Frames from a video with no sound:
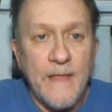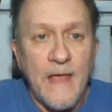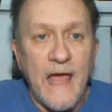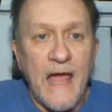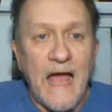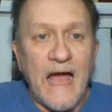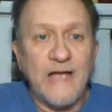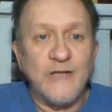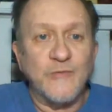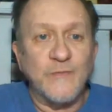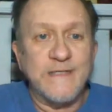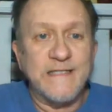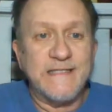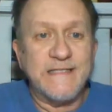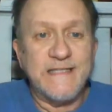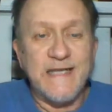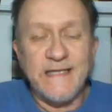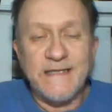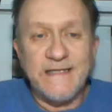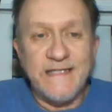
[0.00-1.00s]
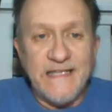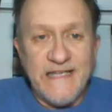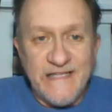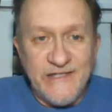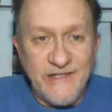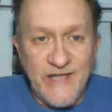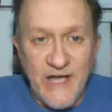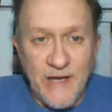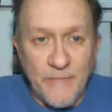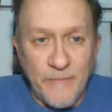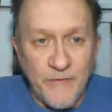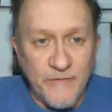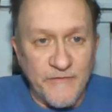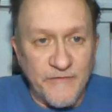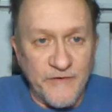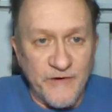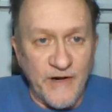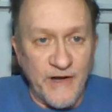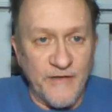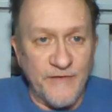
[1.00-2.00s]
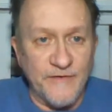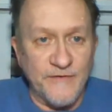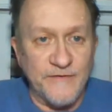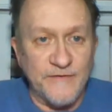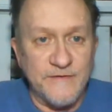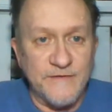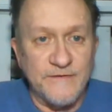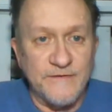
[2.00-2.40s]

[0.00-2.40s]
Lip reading: as we set the example for others,